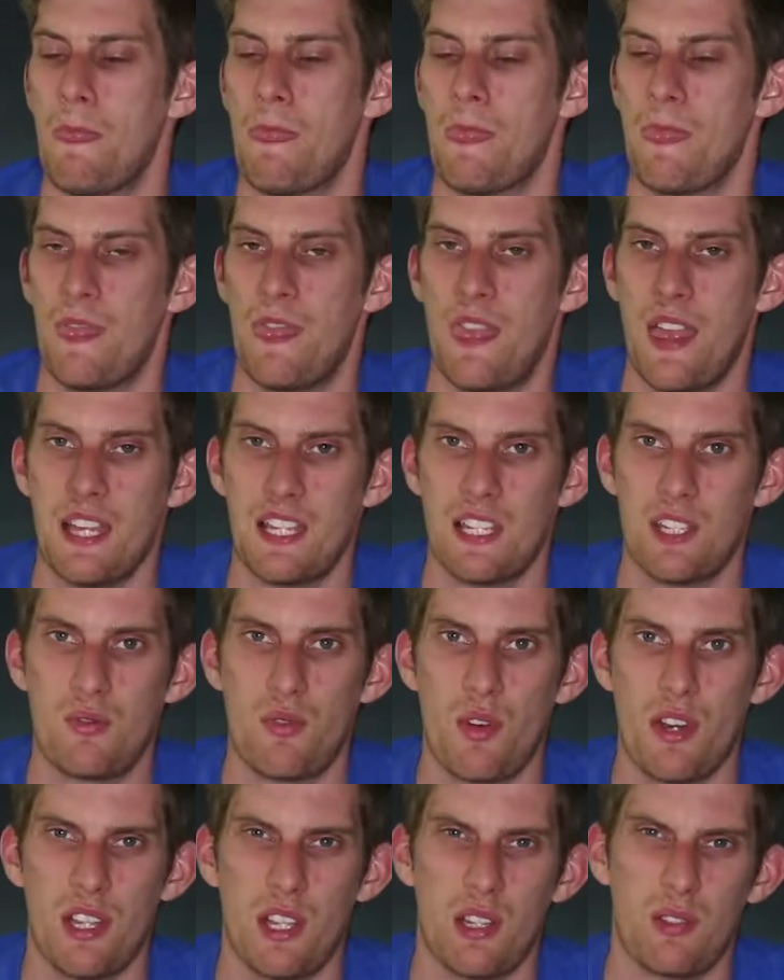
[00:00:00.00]
This is
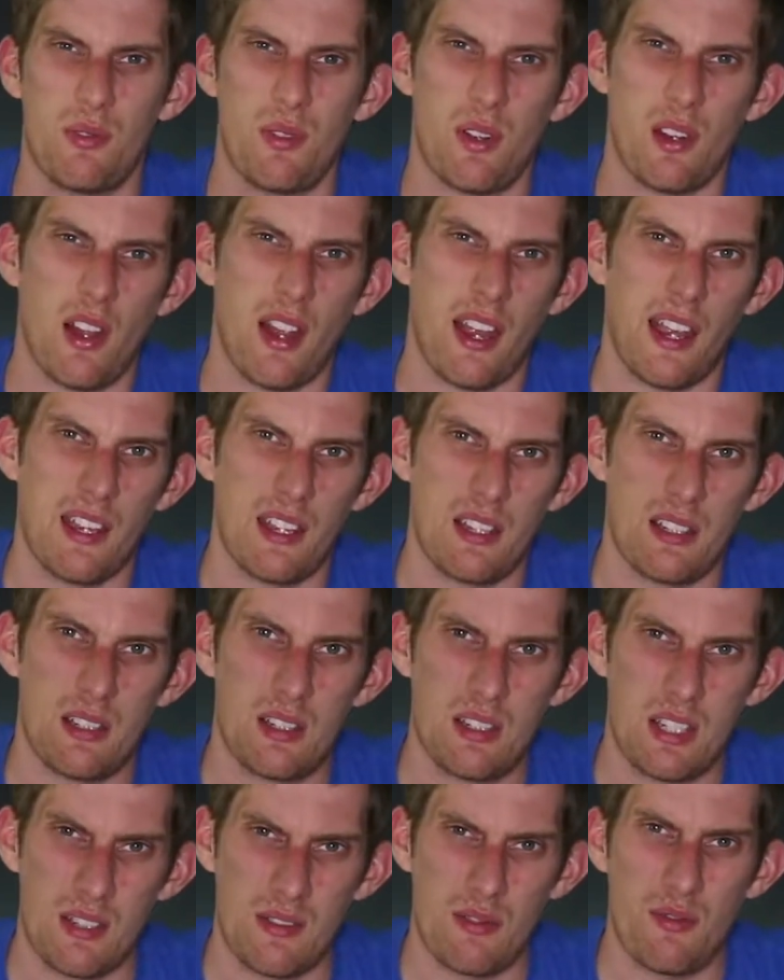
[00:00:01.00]
really good for
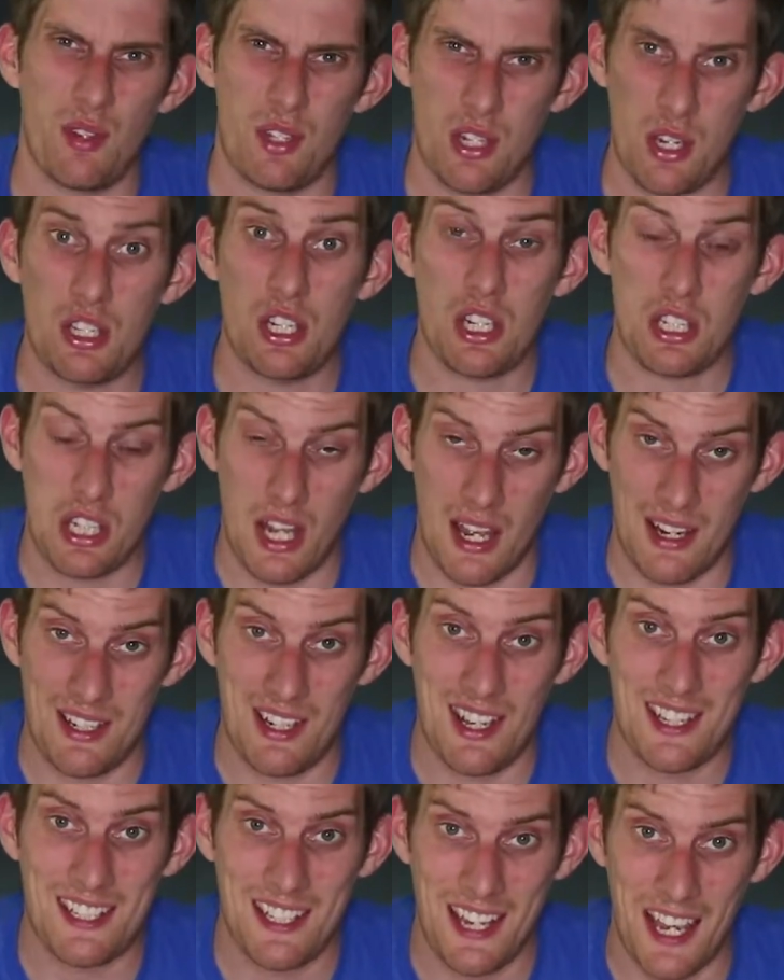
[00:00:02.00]

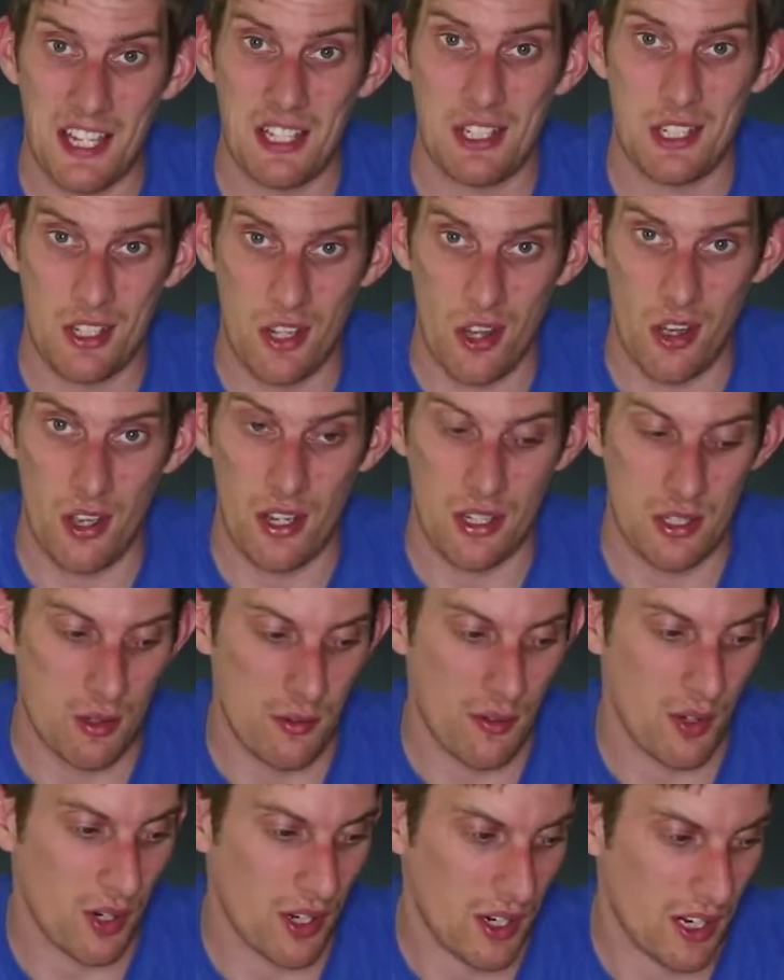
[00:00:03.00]
just getting started. So
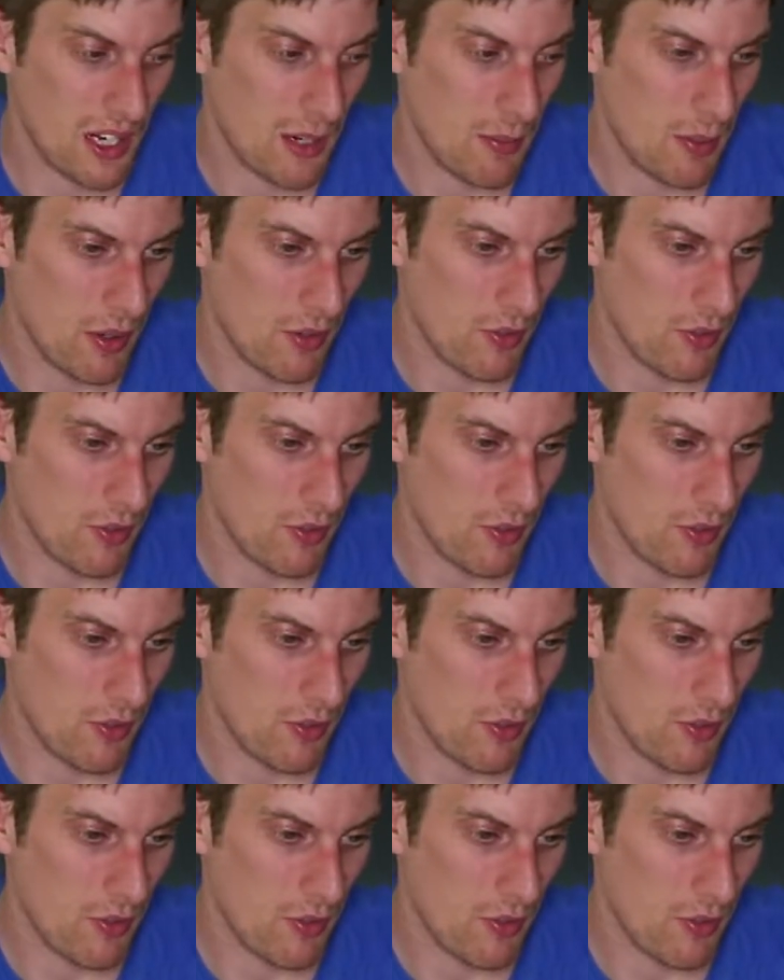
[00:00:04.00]
if you're going to clip it